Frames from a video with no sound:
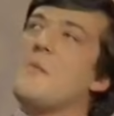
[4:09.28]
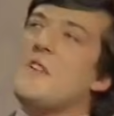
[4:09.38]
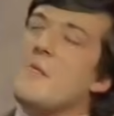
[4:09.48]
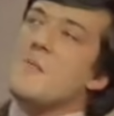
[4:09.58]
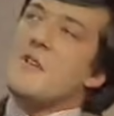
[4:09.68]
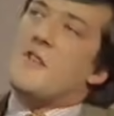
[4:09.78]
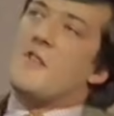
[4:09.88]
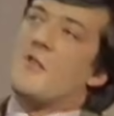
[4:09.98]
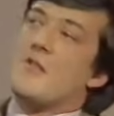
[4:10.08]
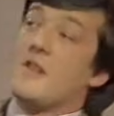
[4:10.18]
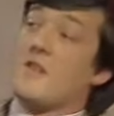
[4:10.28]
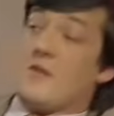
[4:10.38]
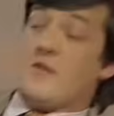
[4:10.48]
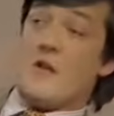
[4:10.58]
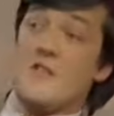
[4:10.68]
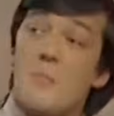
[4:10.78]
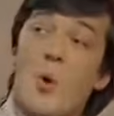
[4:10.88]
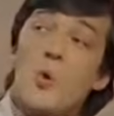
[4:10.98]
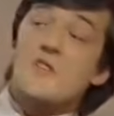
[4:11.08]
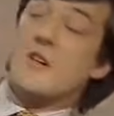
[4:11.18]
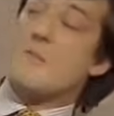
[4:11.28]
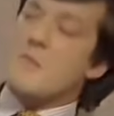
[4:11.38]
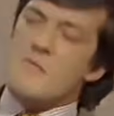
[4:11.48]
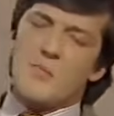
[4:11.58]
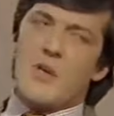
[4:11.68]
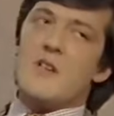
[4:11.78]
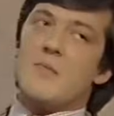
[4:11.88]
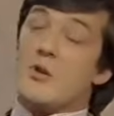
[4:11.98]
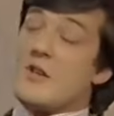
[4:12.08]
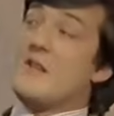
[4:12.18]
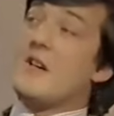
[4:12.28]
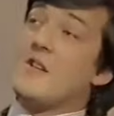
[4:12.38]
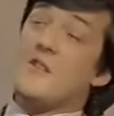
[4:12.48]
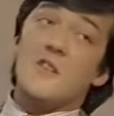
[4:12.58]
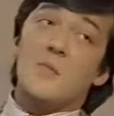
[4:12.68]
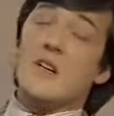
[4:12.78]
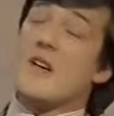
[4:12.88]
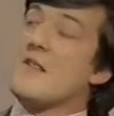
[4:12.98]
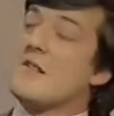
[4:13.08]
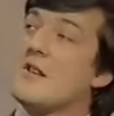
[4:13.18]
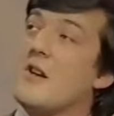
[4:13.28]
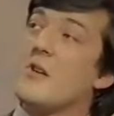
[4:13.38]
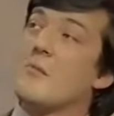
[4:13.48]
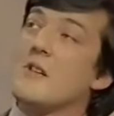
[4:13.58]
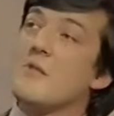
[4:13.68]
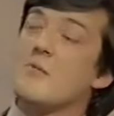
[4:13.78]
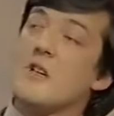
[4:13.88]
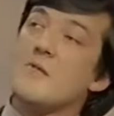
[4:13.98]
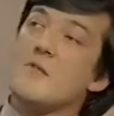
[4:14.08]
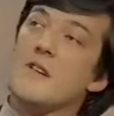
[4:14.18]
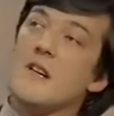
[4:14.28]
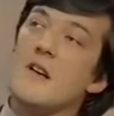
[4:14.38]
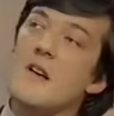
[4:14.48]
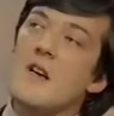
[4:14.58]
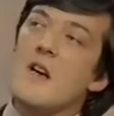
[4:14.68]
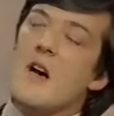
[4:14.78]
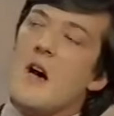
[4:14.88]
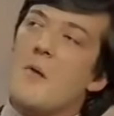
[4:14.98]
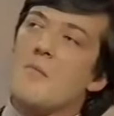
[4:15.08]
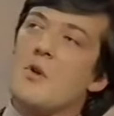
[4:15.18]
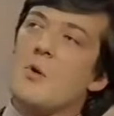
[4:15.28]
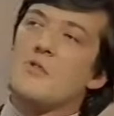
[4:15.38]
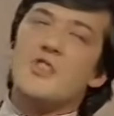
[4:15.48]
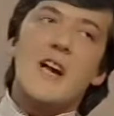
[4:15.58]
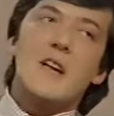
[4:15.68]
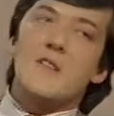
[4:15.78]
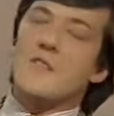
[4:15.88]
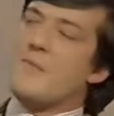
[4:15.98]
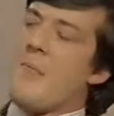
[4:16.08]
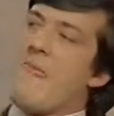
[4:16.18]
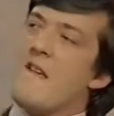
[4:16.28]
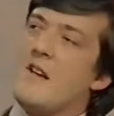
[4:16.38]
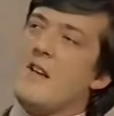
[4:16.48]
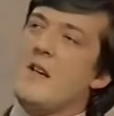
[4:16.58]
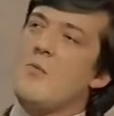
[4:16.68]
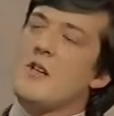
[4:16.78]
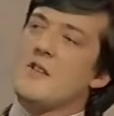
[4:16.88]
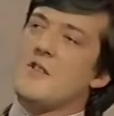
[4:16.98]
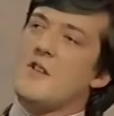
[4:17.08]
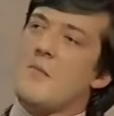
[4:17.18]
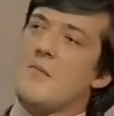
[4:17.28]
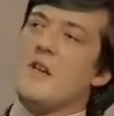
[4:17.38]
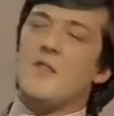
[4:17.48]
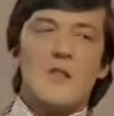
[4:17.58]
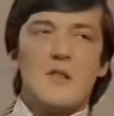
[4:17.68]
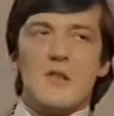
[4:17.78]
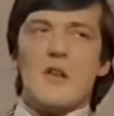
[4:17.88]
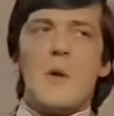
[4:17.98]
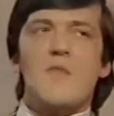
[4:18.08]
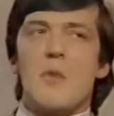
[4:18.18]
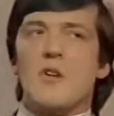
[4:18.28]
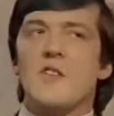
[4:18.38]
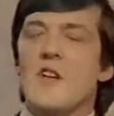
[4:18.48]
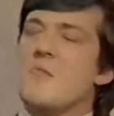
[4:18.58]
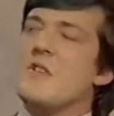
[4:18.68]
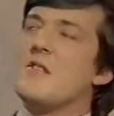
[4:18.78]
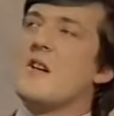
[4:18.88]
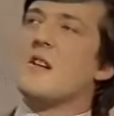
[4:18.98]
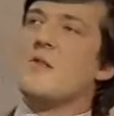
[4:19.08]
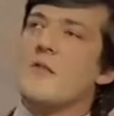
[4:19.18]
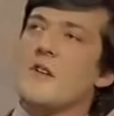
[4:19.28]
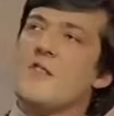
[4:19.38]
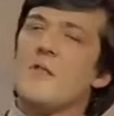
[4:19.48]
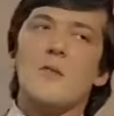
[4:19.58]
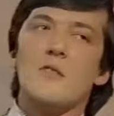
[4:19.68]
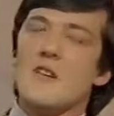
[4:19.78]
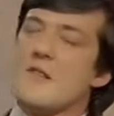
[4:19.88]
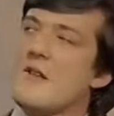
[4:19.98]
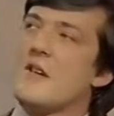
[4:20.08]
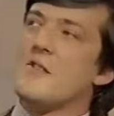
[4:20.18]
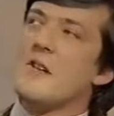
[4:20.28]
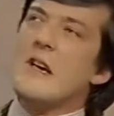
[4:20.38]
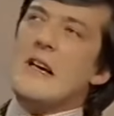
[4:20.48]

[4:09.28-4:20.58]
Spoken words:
I mean, some of the most extraordinary things, as a porter, a splendid porter, I think he's since been gathered to God, but he was a wonderful figure, called Jaggers. And he once, he used to know everybody's name in the entire university, really, all 10,000.